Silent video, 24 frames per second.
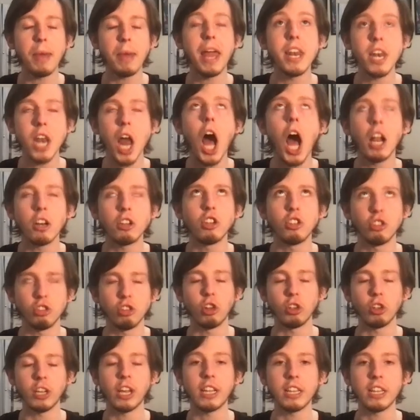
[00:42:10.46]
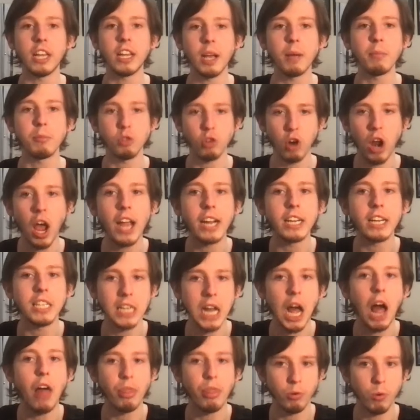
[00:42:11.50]
and not just looking like I'm trying to
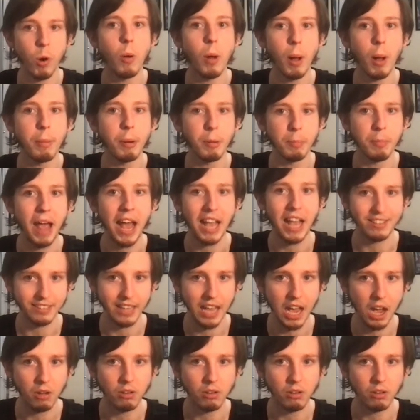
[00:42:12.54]
not throw up or pass out?